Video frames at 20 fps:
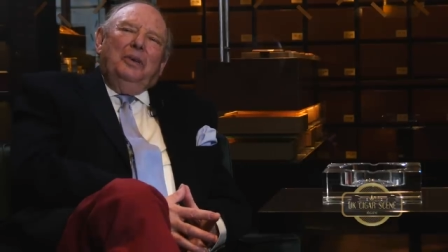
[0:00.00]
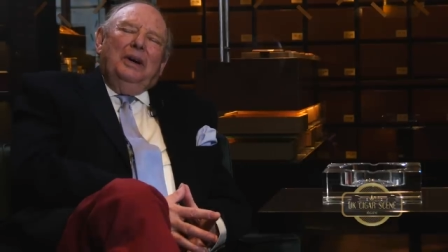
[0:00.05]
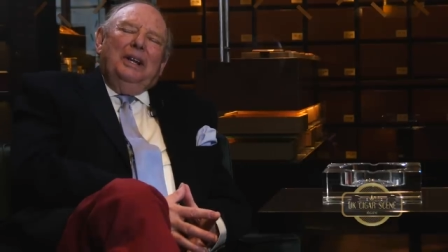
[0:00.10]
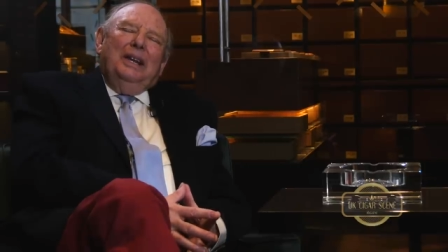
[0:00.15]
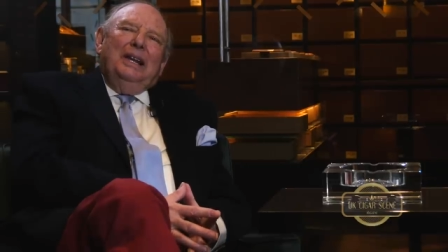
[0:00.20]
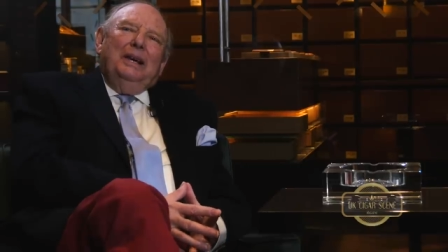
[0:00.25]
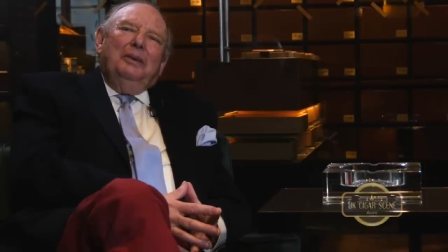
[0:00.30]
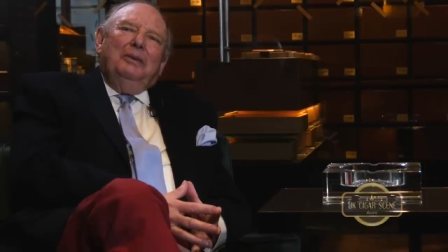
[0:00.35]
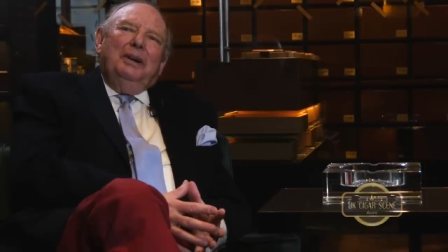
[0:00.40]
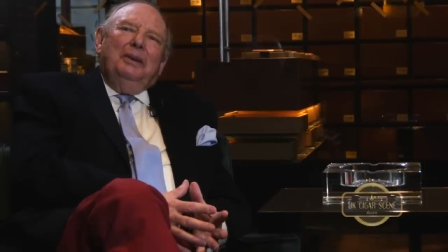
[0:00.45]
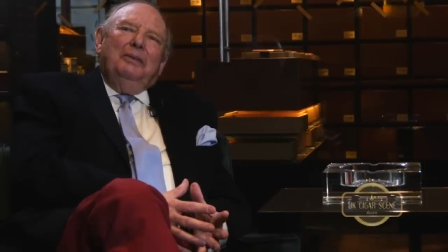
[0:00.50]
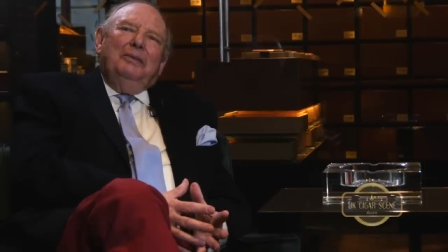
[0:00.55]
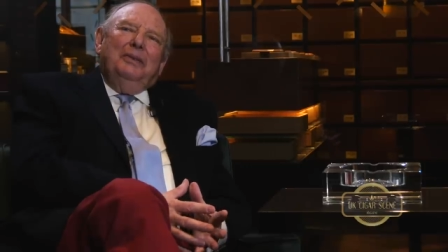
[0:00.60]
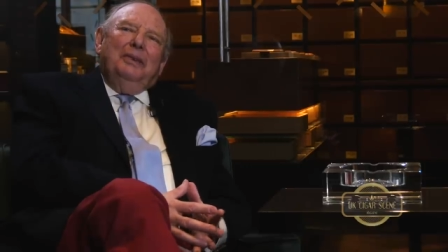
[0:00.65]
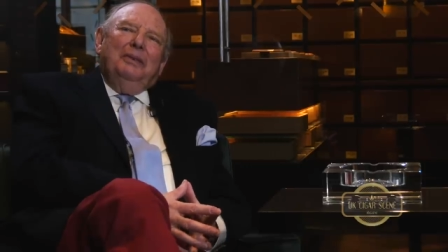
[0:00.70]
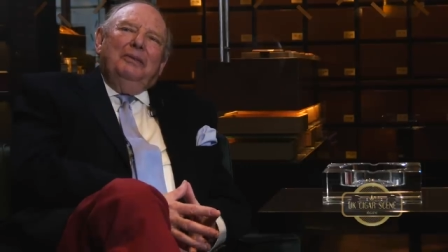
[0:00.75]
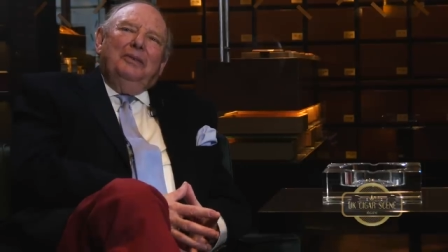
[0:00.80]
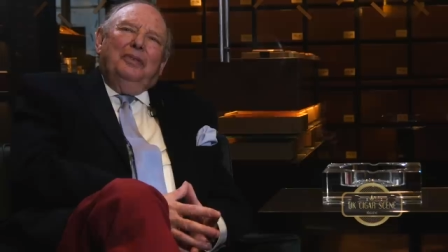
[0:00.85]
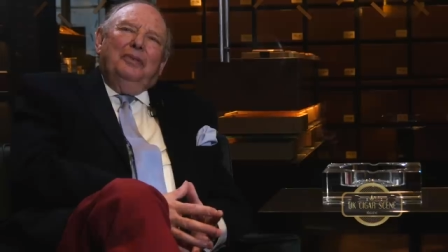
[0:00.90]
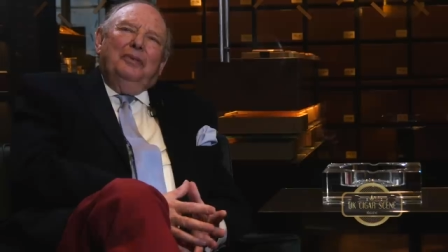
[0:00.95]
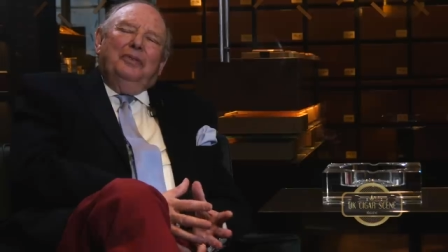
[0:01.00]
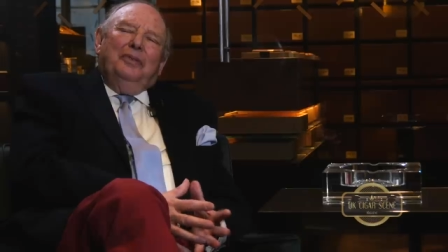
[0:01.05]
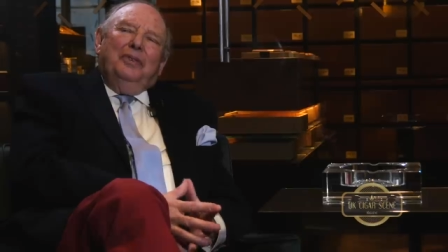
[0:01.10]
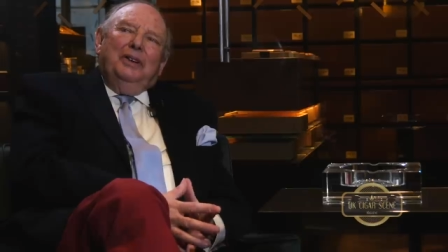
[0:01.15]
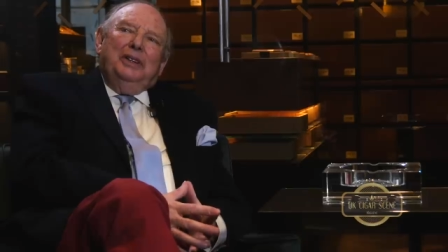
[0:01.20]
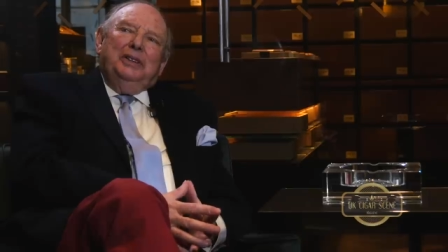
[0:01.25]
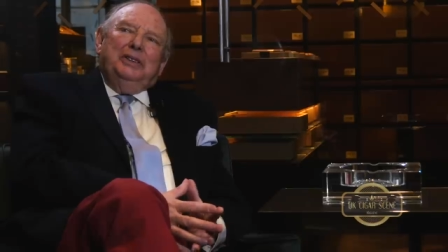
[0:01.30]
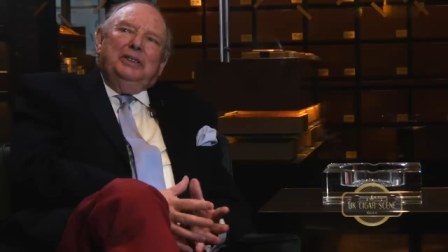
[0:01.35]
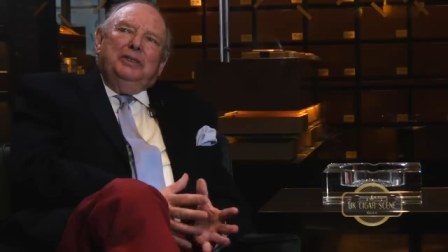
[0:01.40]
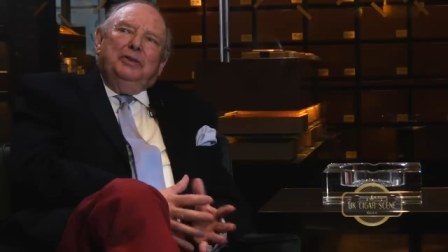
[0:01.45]
Well, they were
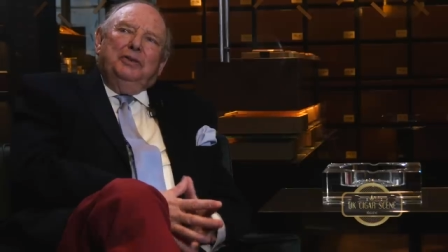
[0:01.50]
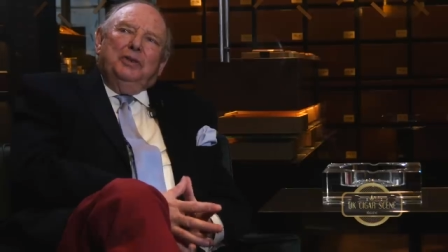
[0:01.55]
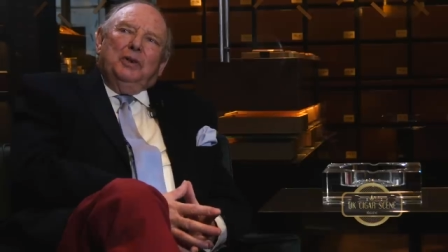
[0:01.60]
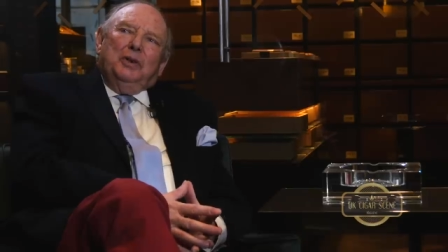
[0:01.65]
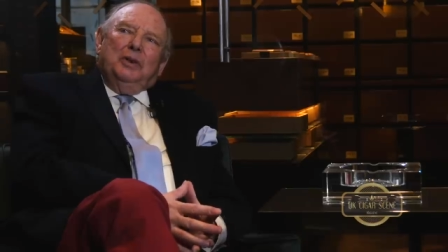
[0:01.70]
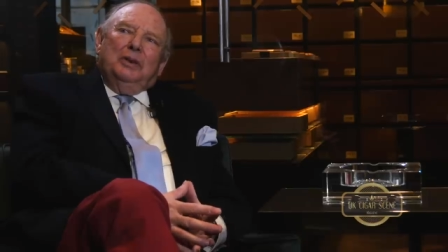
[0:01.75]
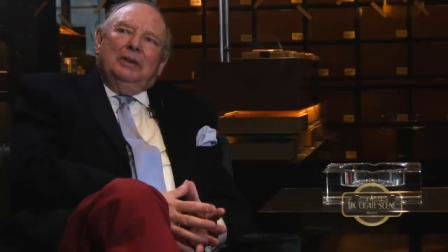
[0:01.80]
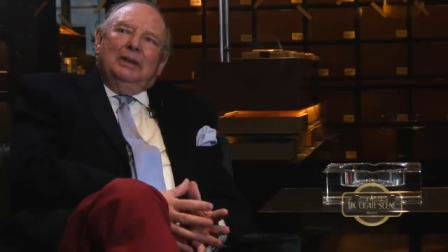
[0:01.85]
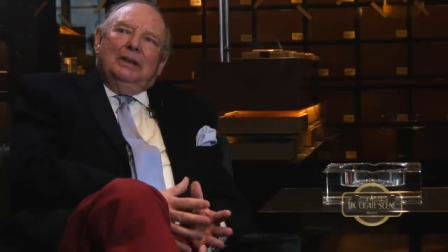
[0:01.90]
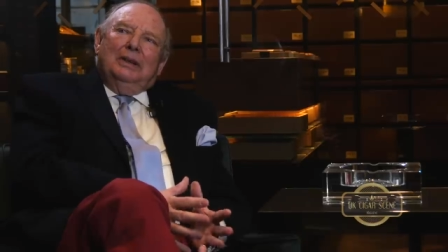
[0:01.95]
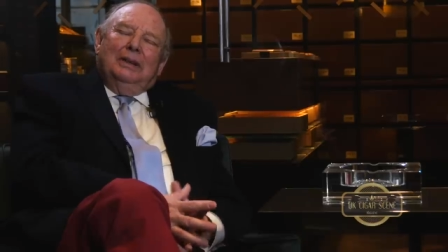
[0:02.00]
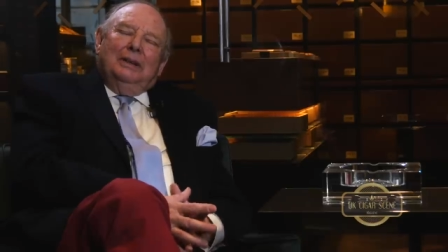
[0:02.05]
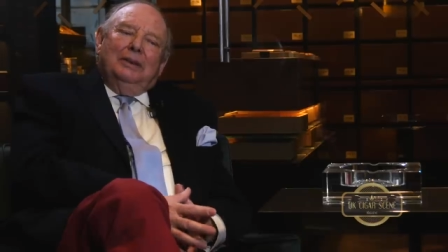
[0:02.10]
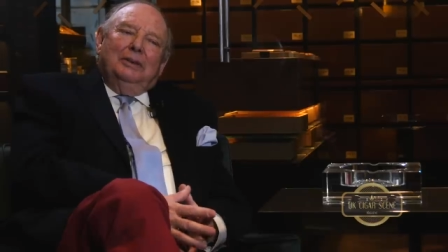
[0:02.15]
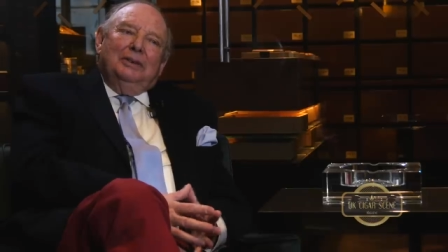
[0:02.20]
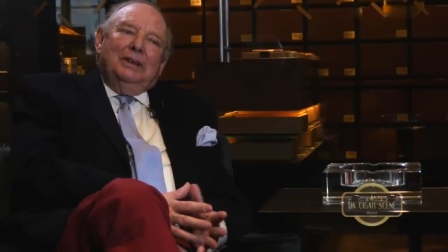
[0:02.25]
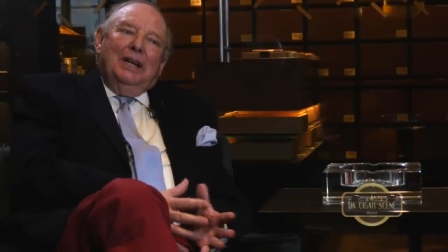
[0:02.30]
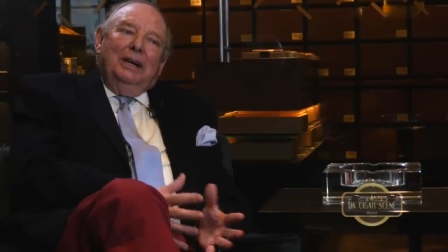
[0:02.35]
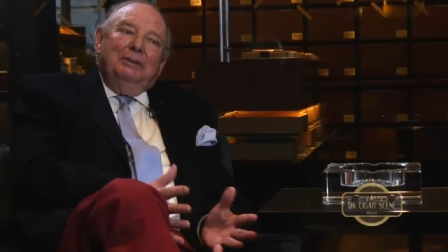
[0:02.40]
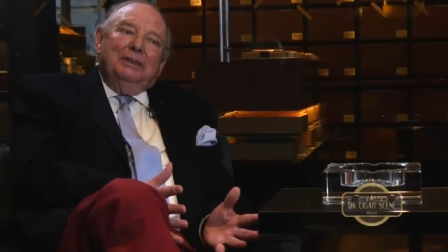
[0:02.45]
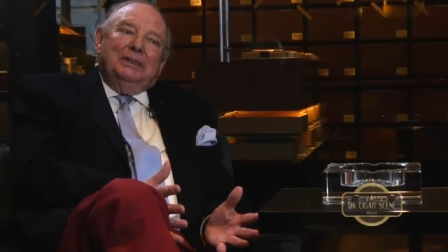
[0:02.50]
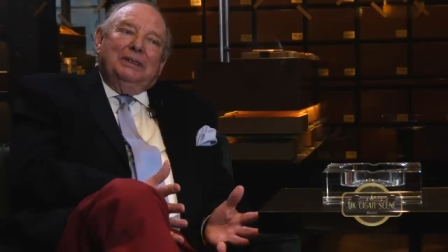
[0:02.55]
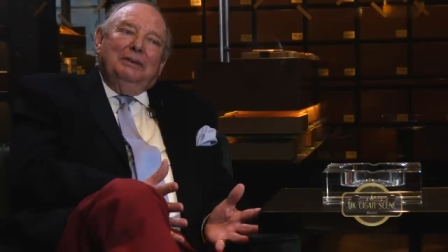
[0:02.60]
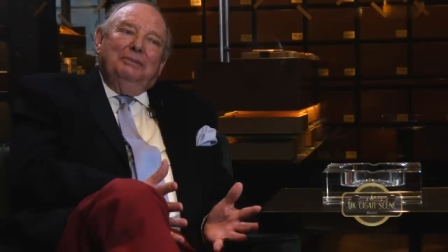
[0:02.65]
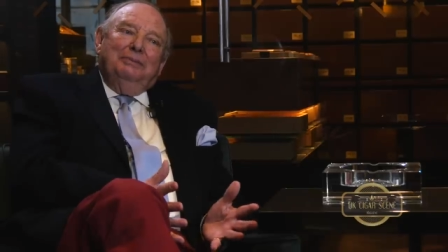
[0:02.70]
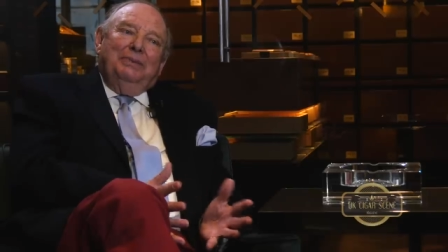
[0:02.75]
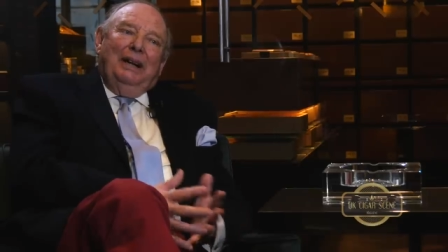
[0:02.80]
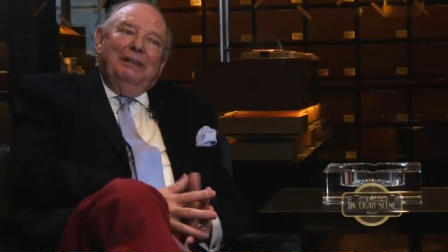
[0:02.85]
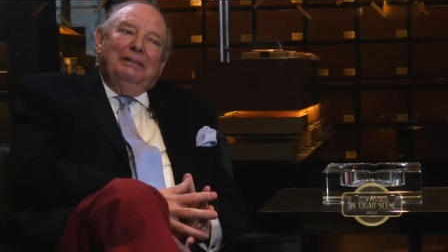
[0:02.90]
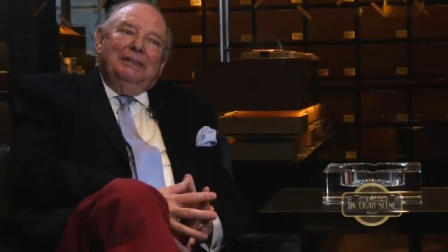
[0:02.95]
first of all because I was
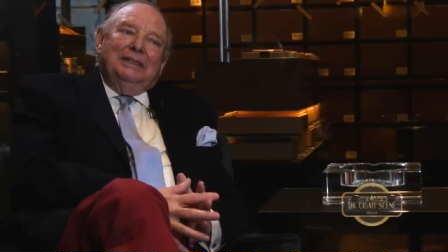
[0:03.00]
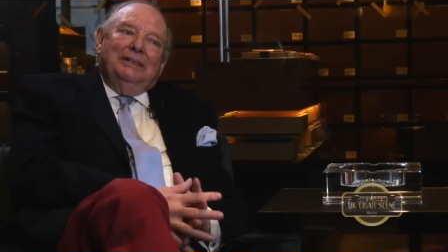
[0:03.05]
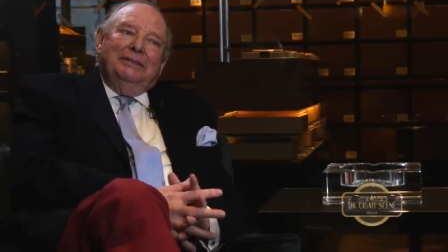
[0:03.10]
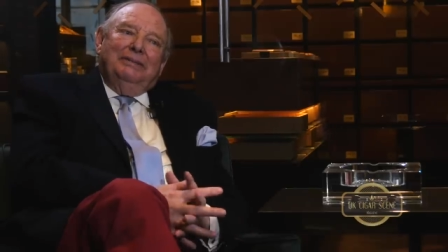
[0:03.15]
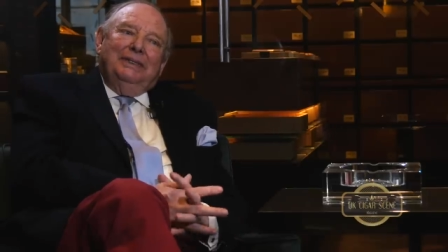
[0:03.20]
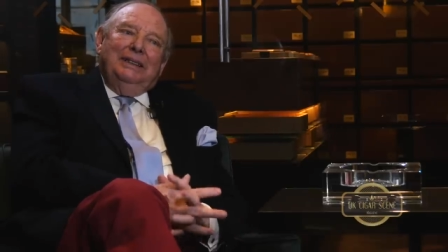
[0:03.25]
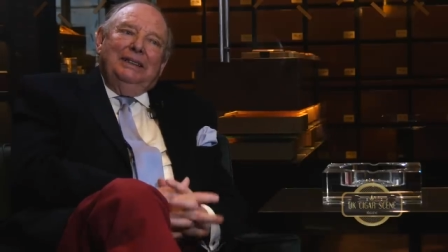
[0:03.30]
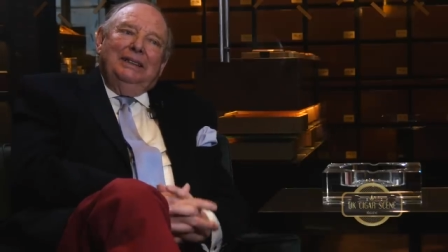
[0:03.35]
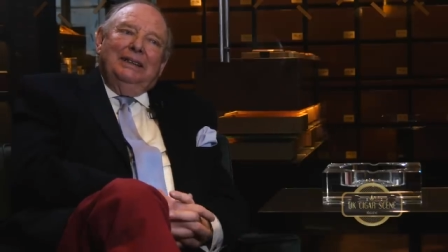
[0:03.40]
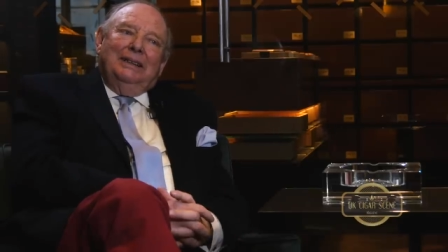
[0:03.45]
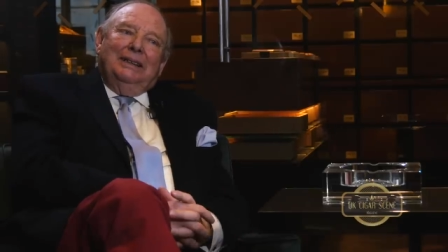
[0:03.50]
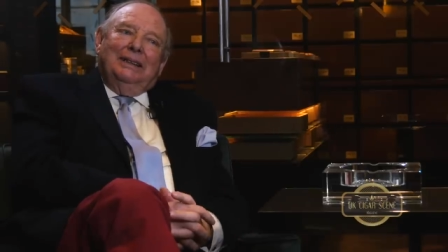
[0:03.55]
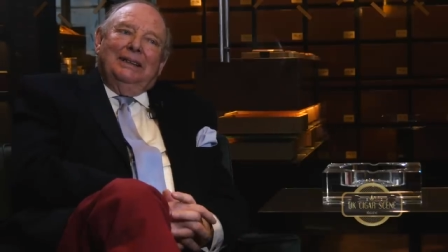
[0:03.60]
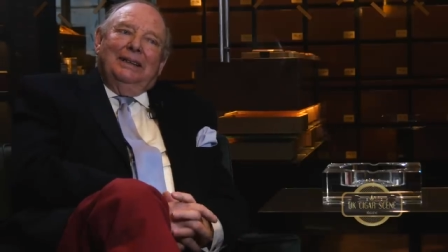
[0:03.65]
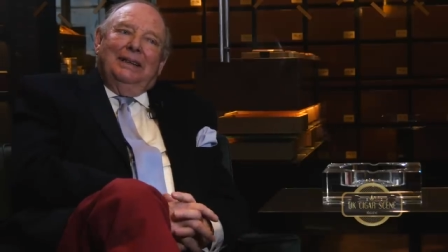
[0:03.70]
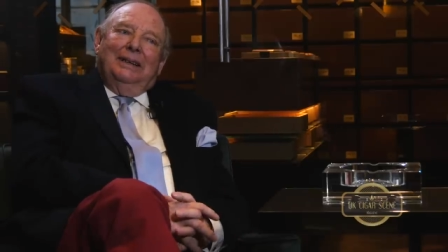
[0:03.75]
comparatively young.